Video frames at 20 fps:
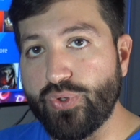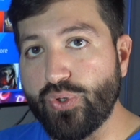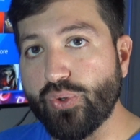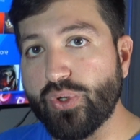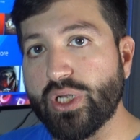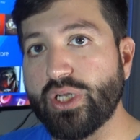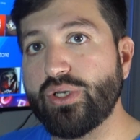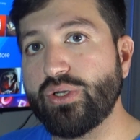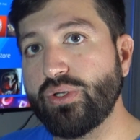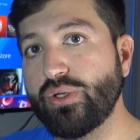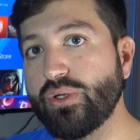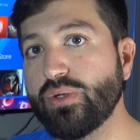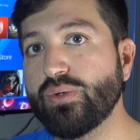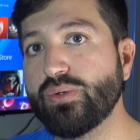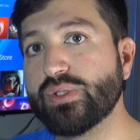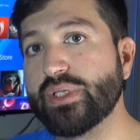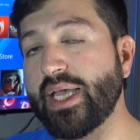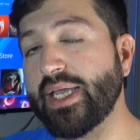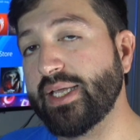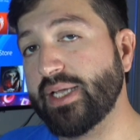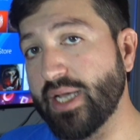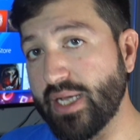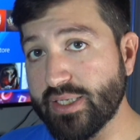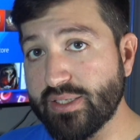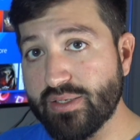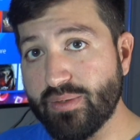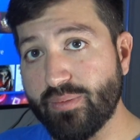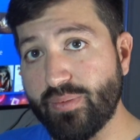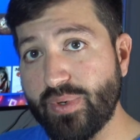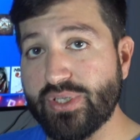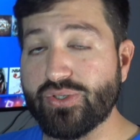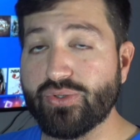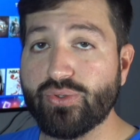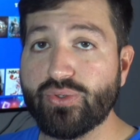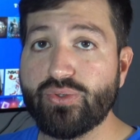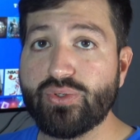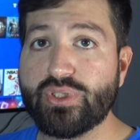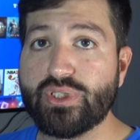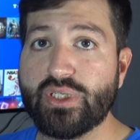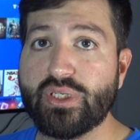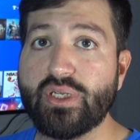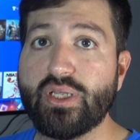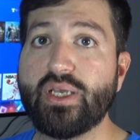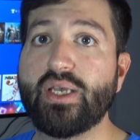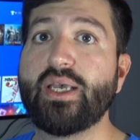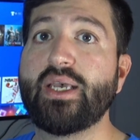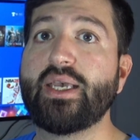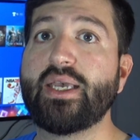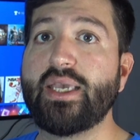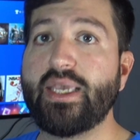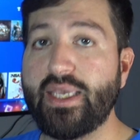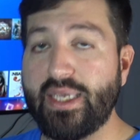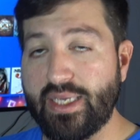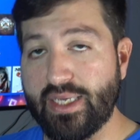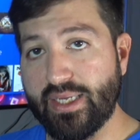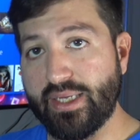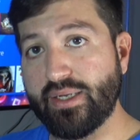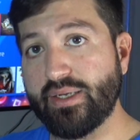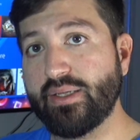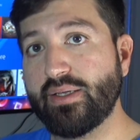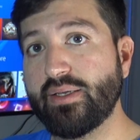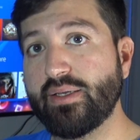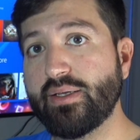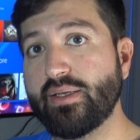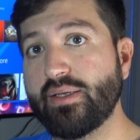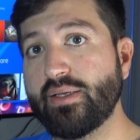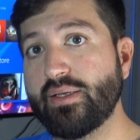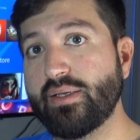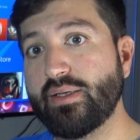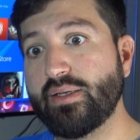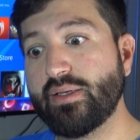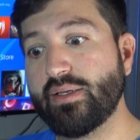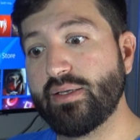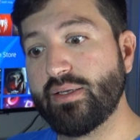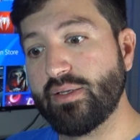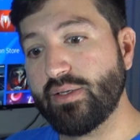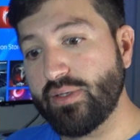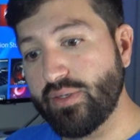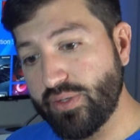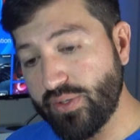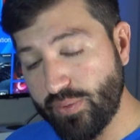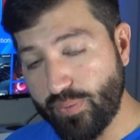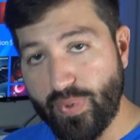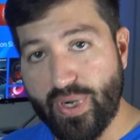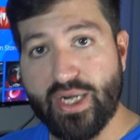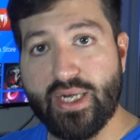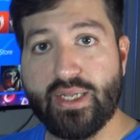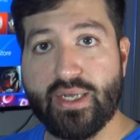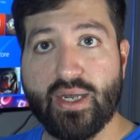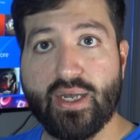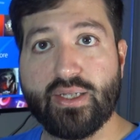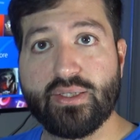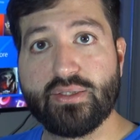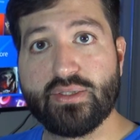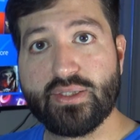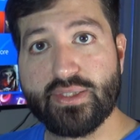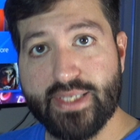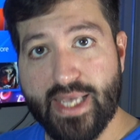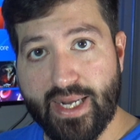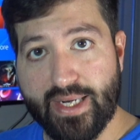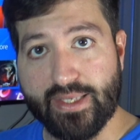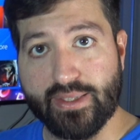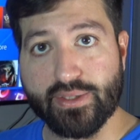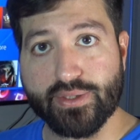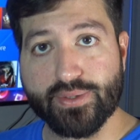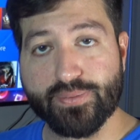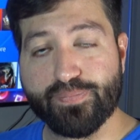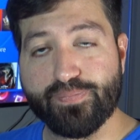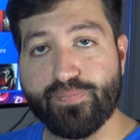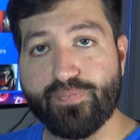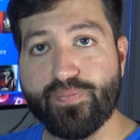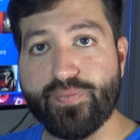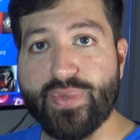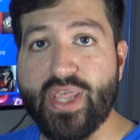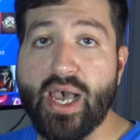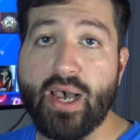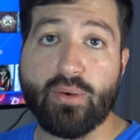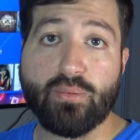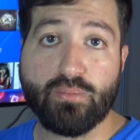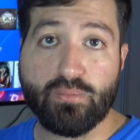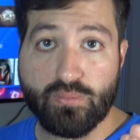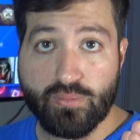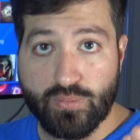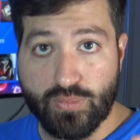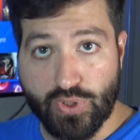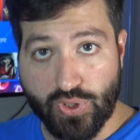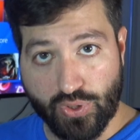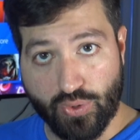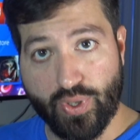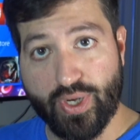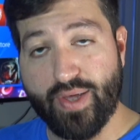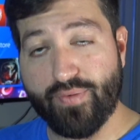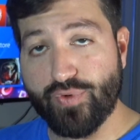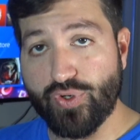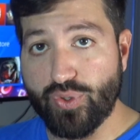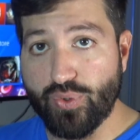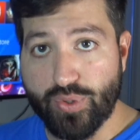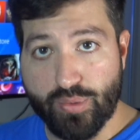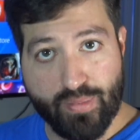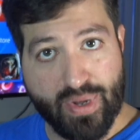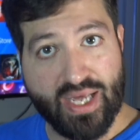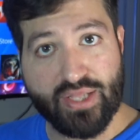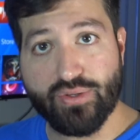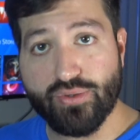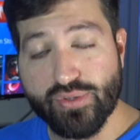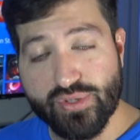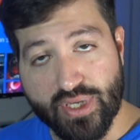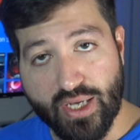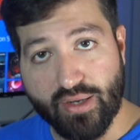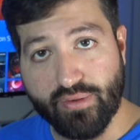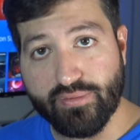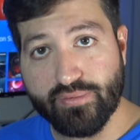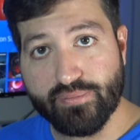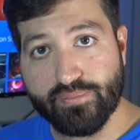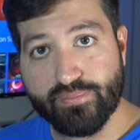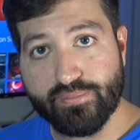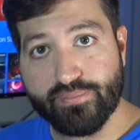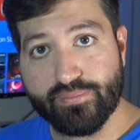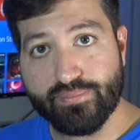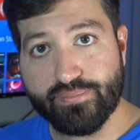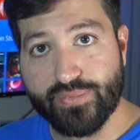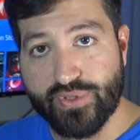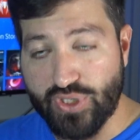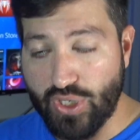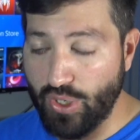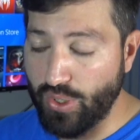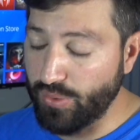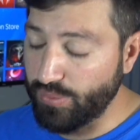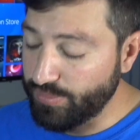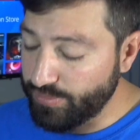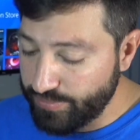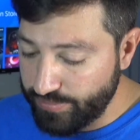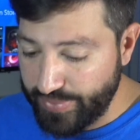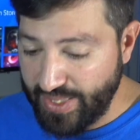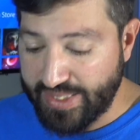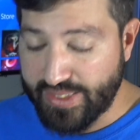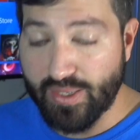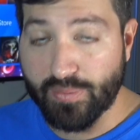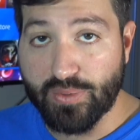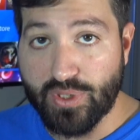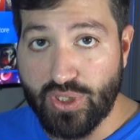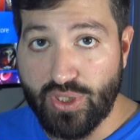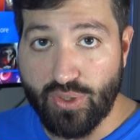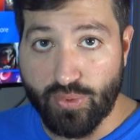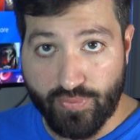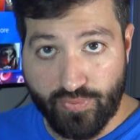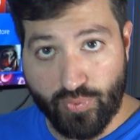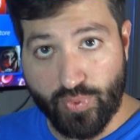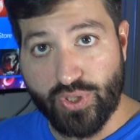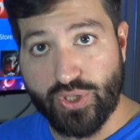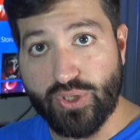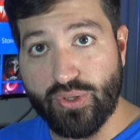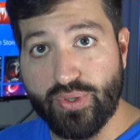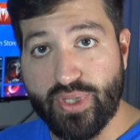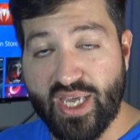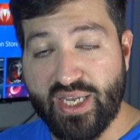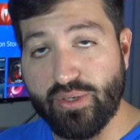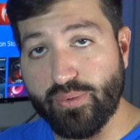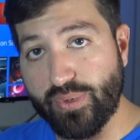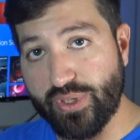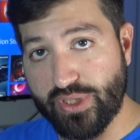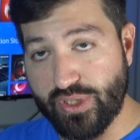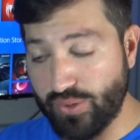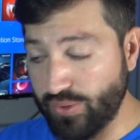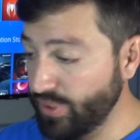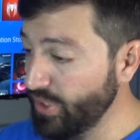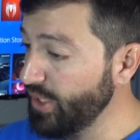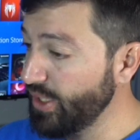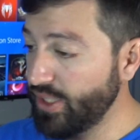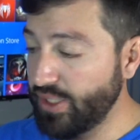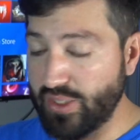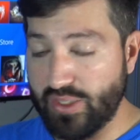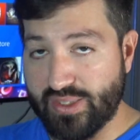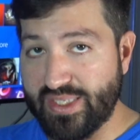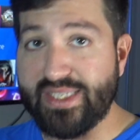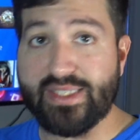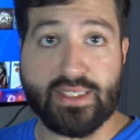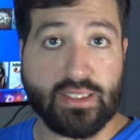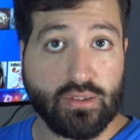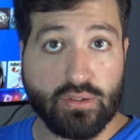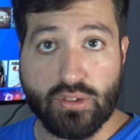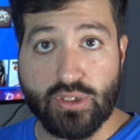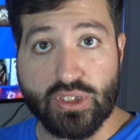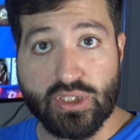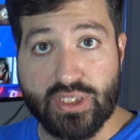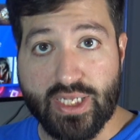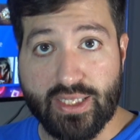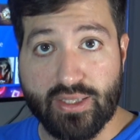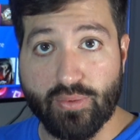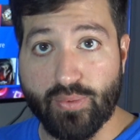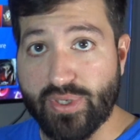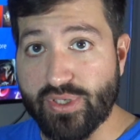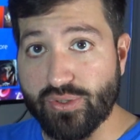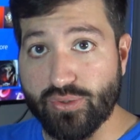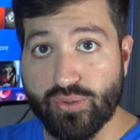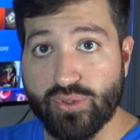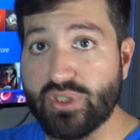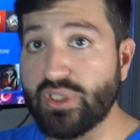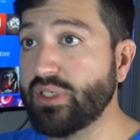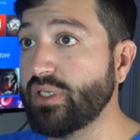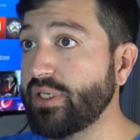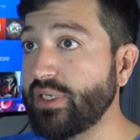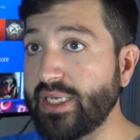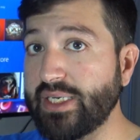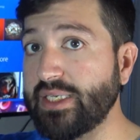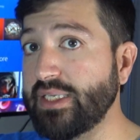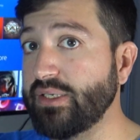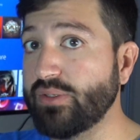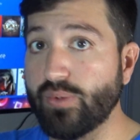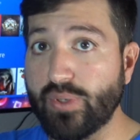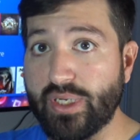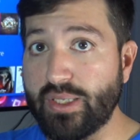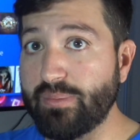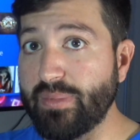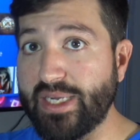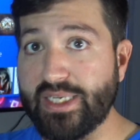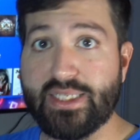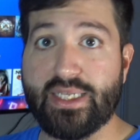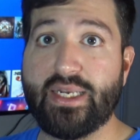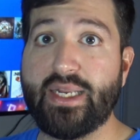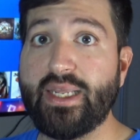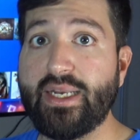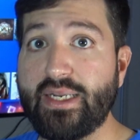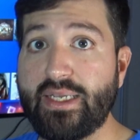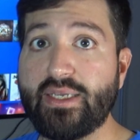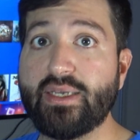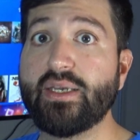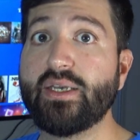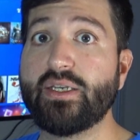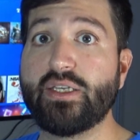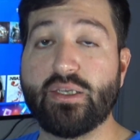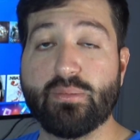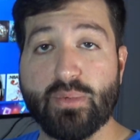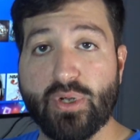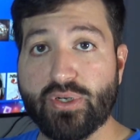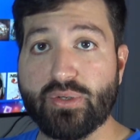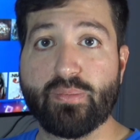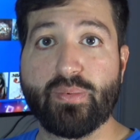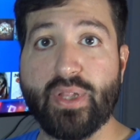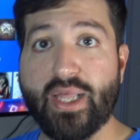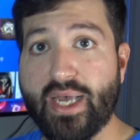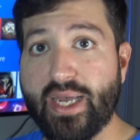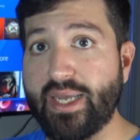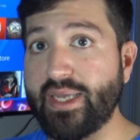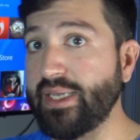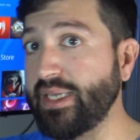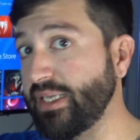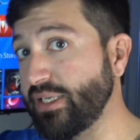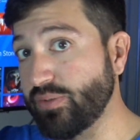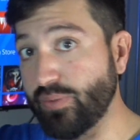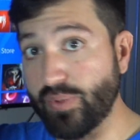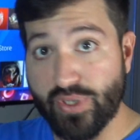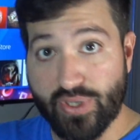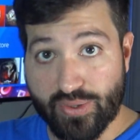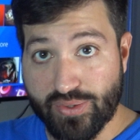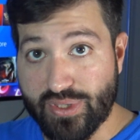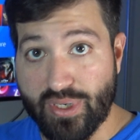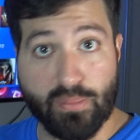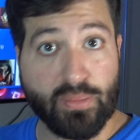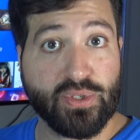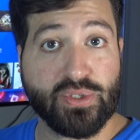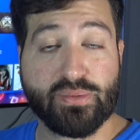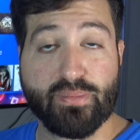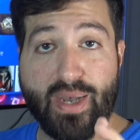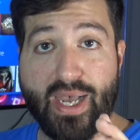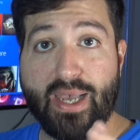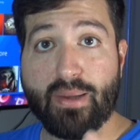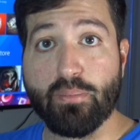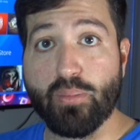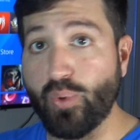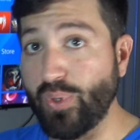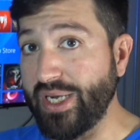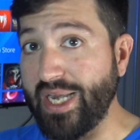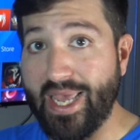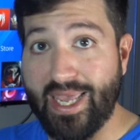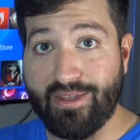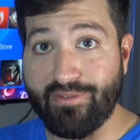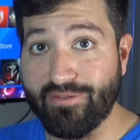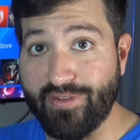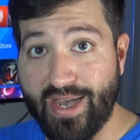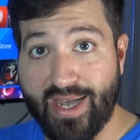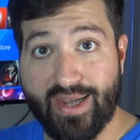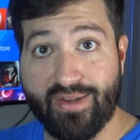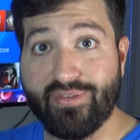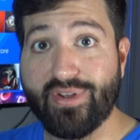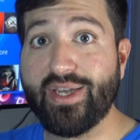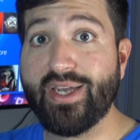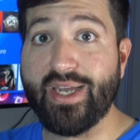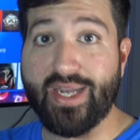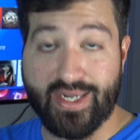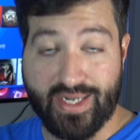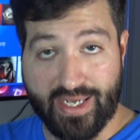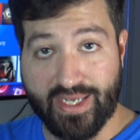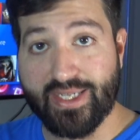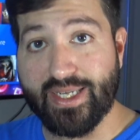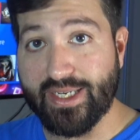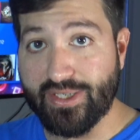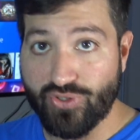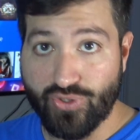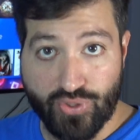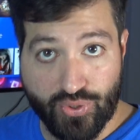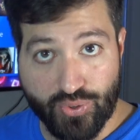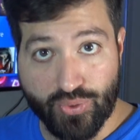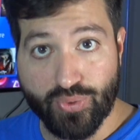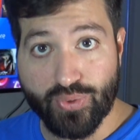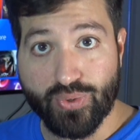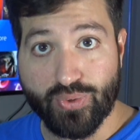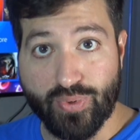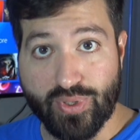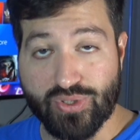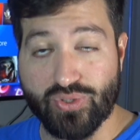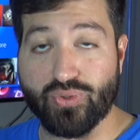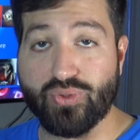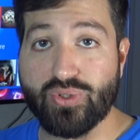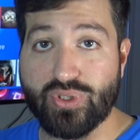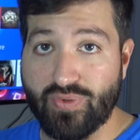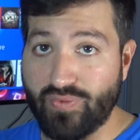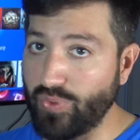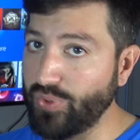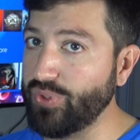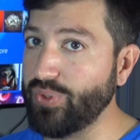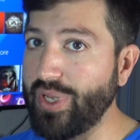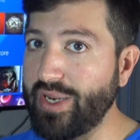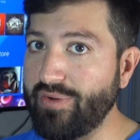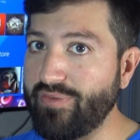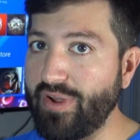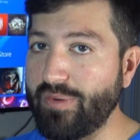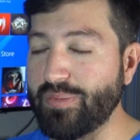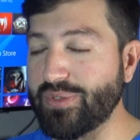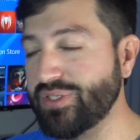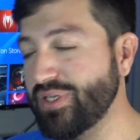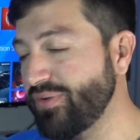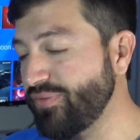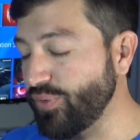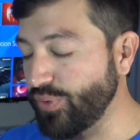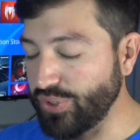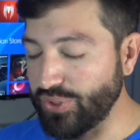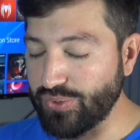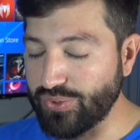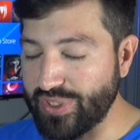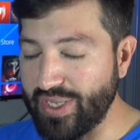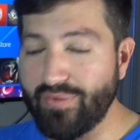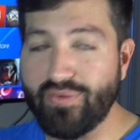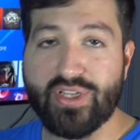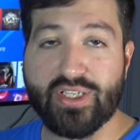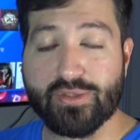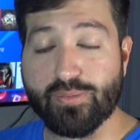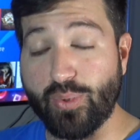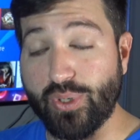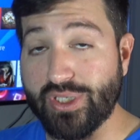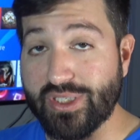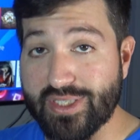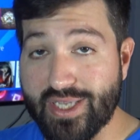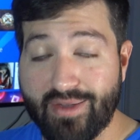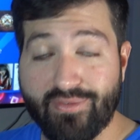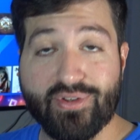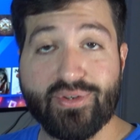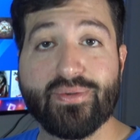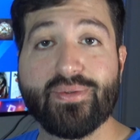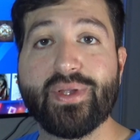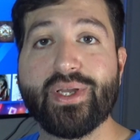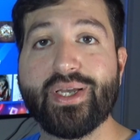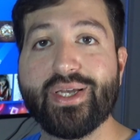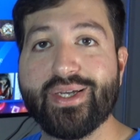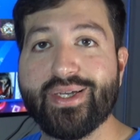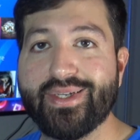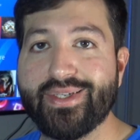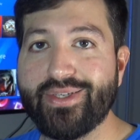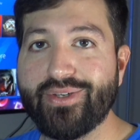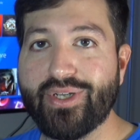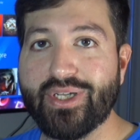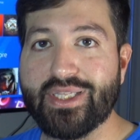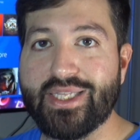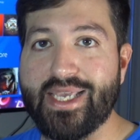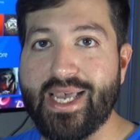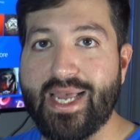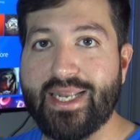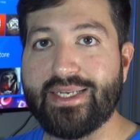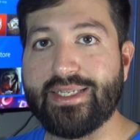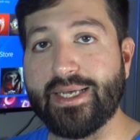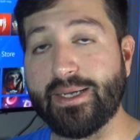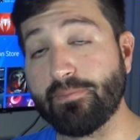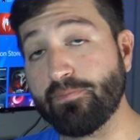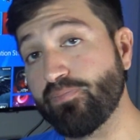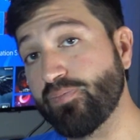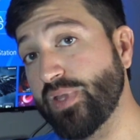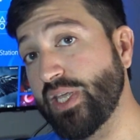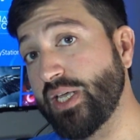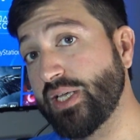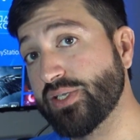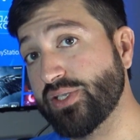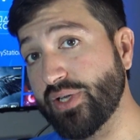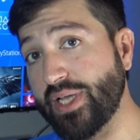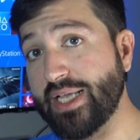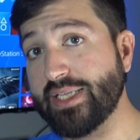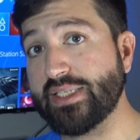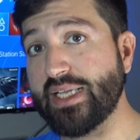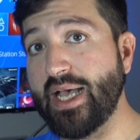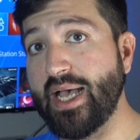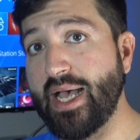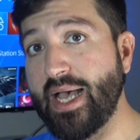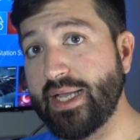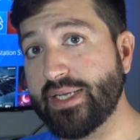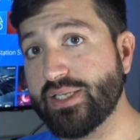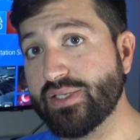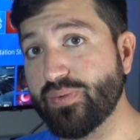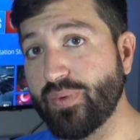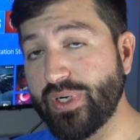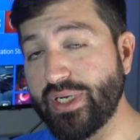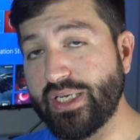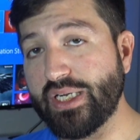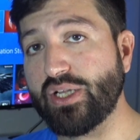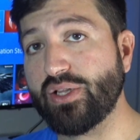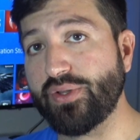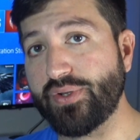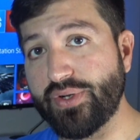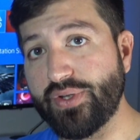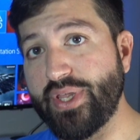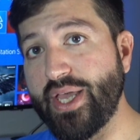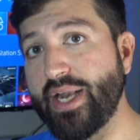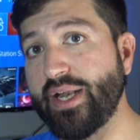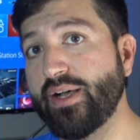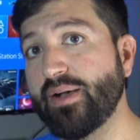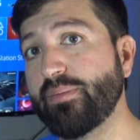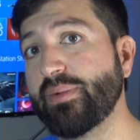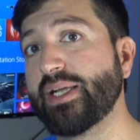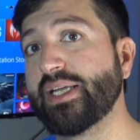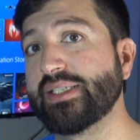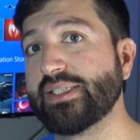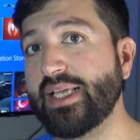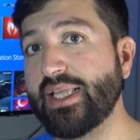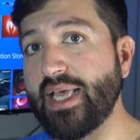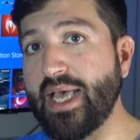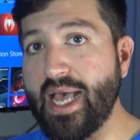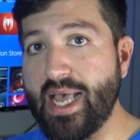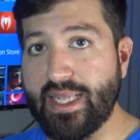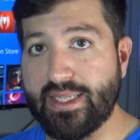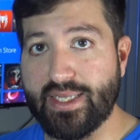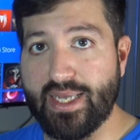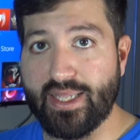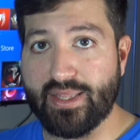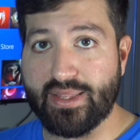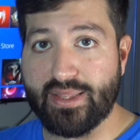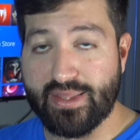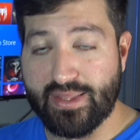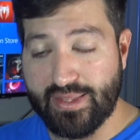You can use a custom resolution in the Radeon settings. Now, you're going to have to do the math yourself so that's up to you. If you want to do that, you want to do, it's easy. You just take the resolution, 1920 by 1080, you multiply each one of those numbers by 0.85, and now you got your new resolution. If you want to do 85%, if you want to do 70, it's 0.7. You get the idea. So guys, I just wanted to clear that up because I, I, I